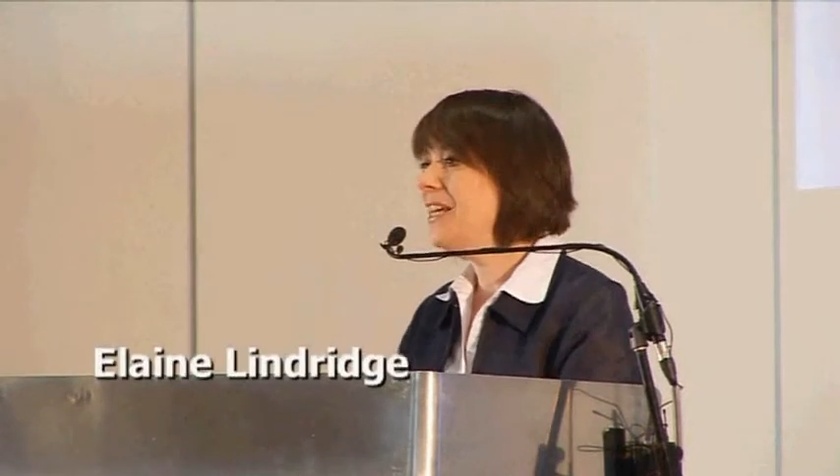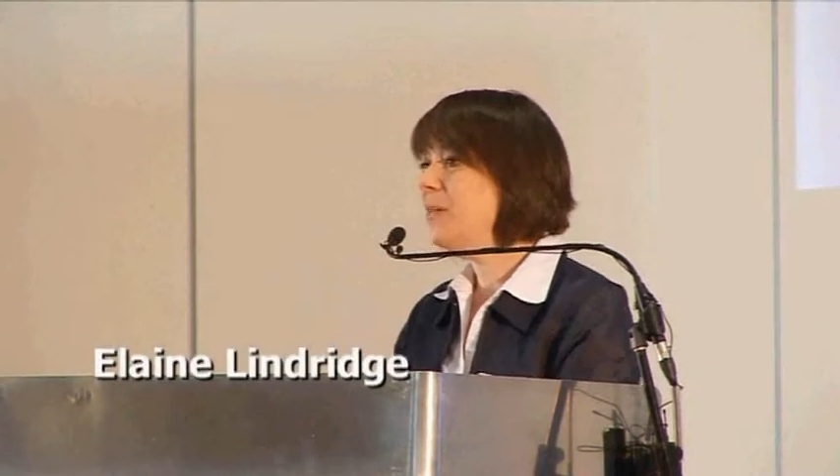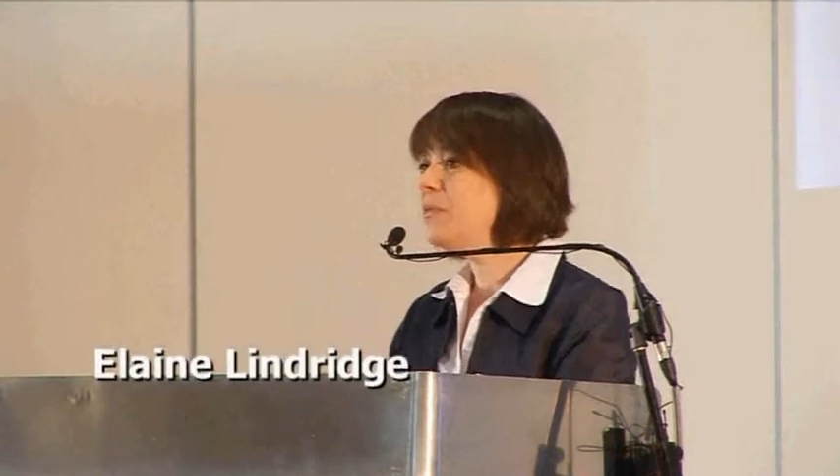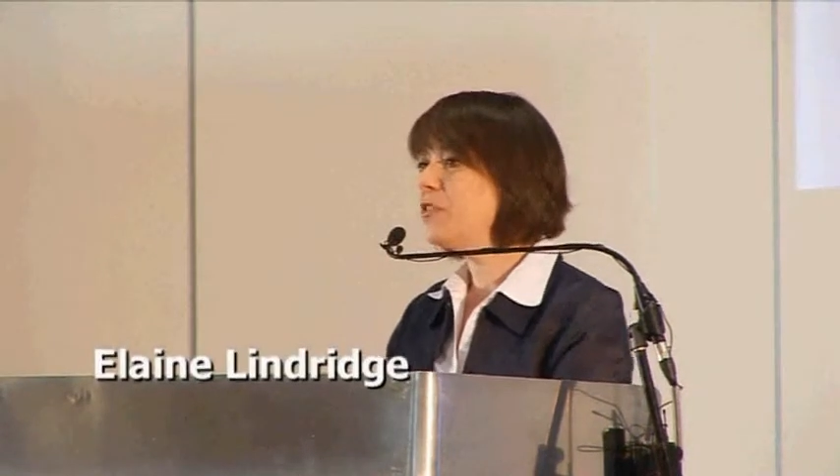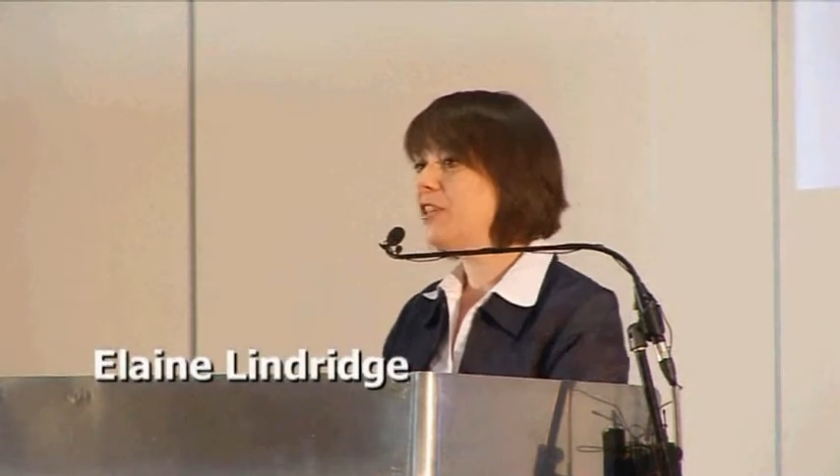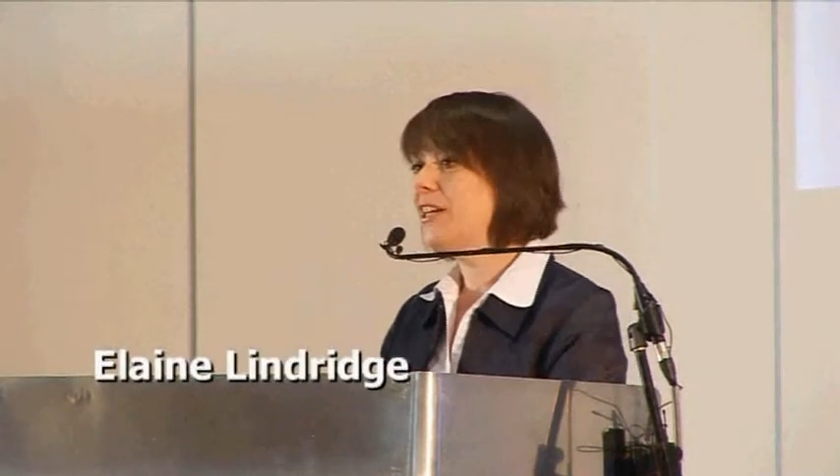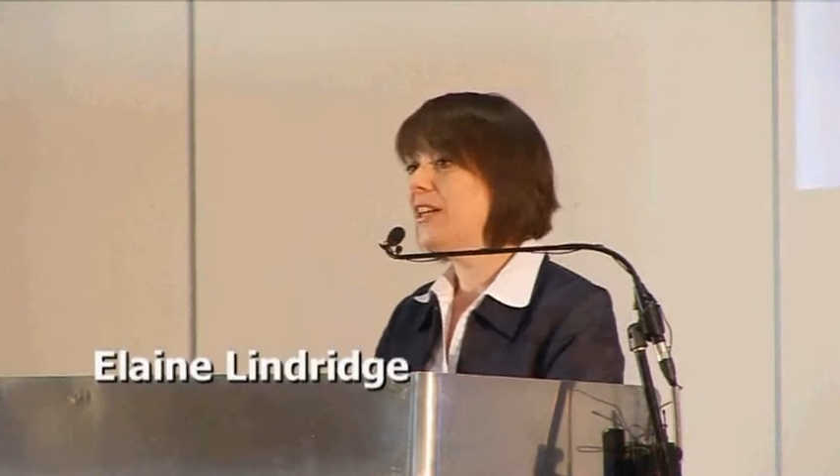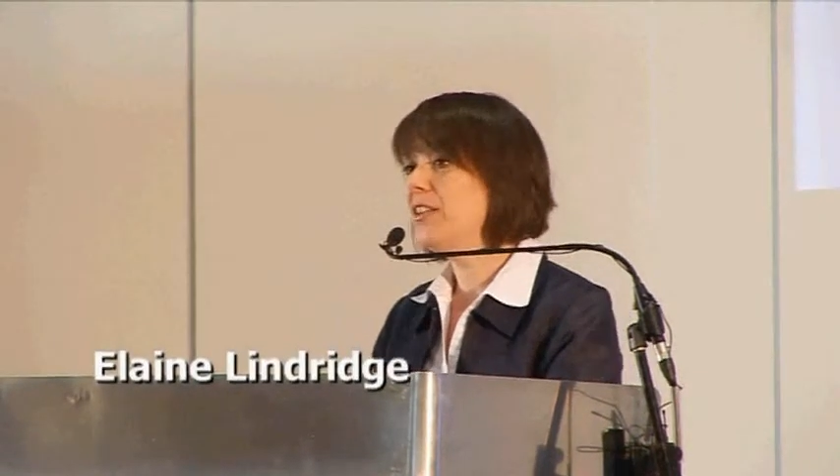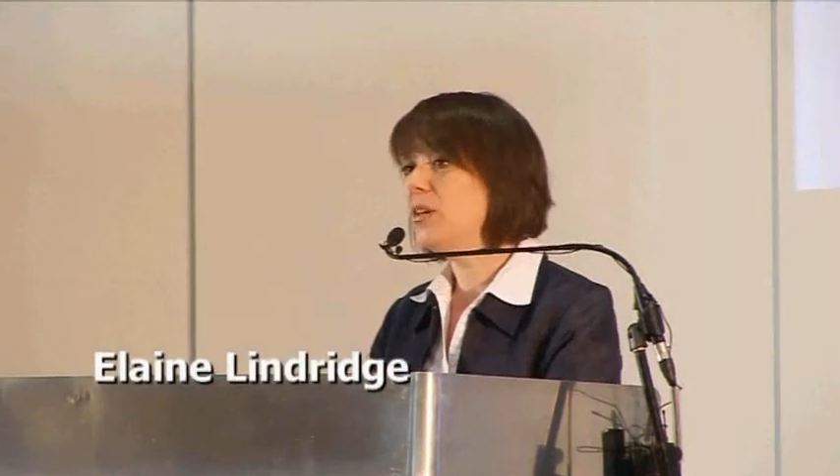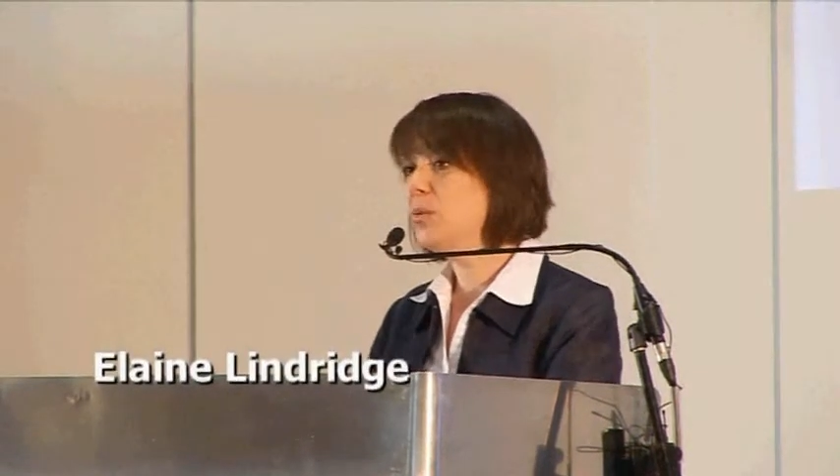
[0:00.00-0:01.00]
aims,
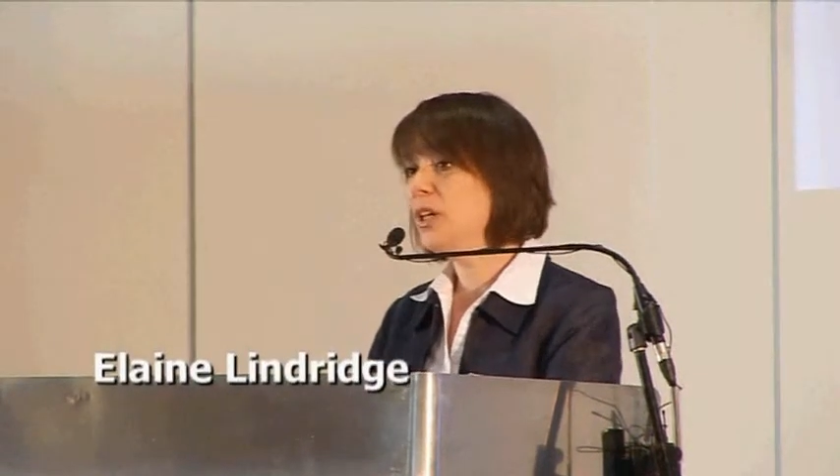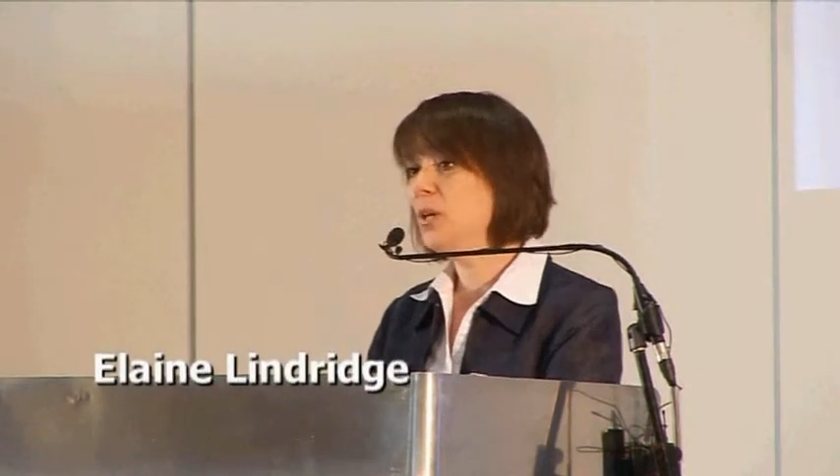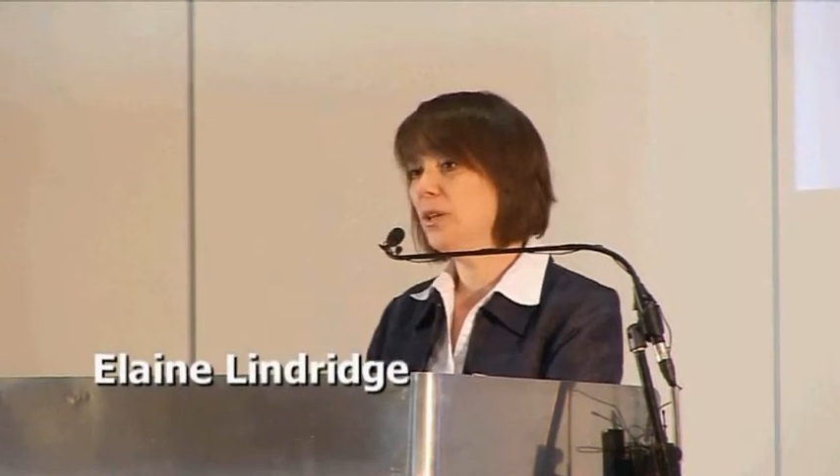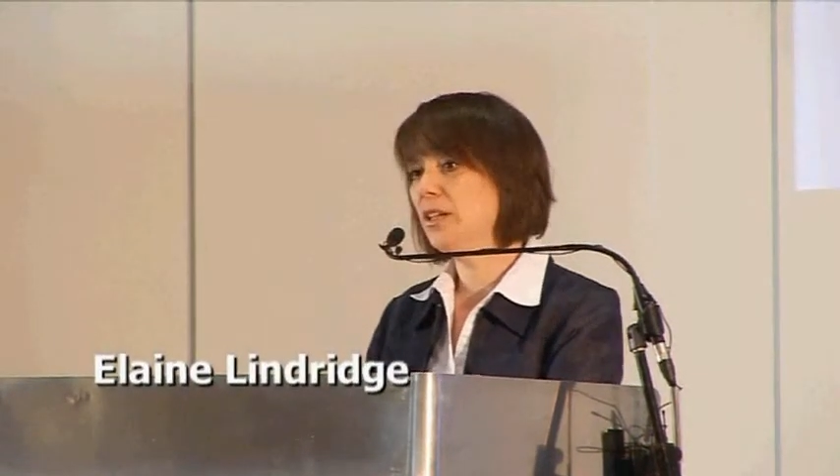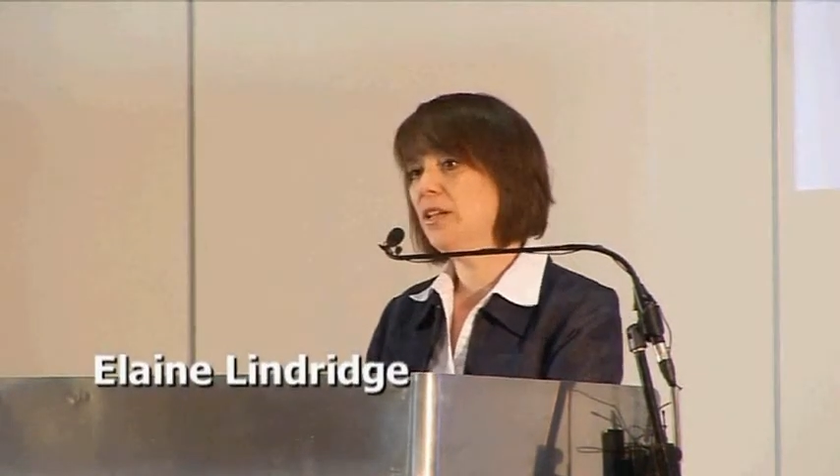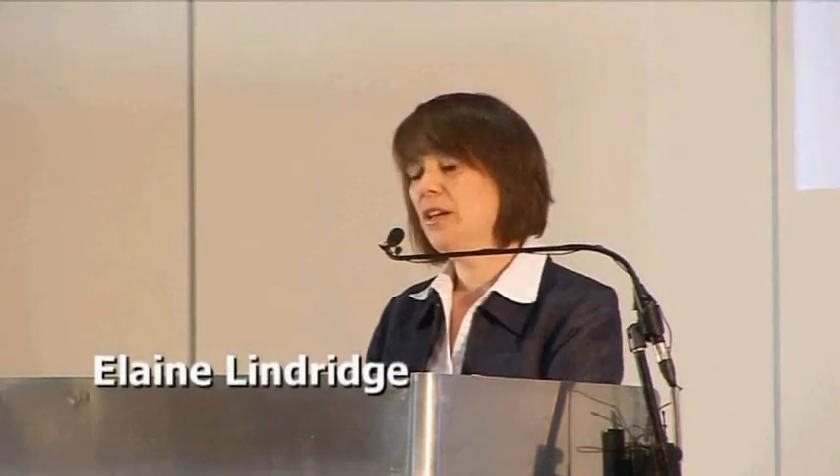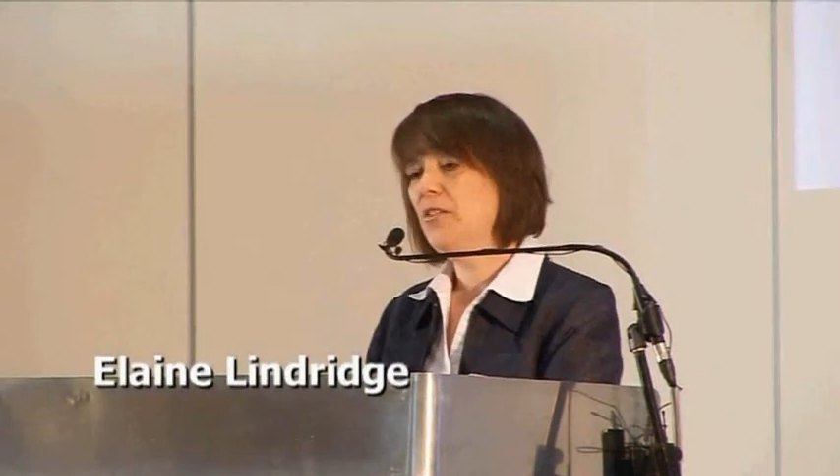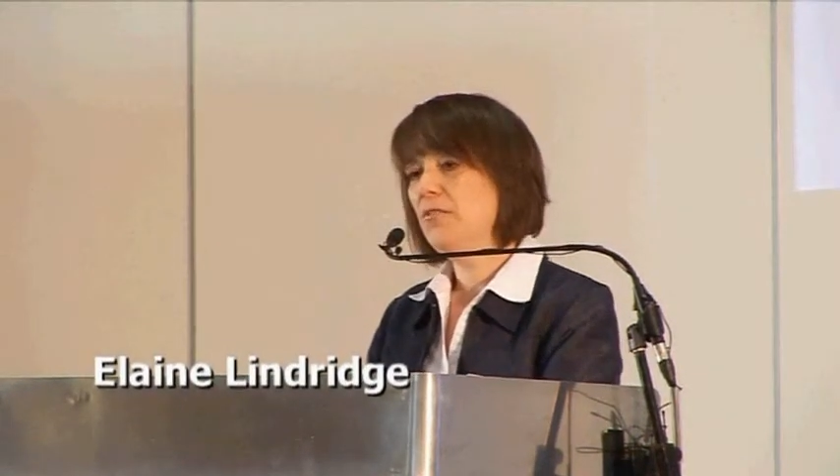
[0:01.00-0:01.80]
really, that we were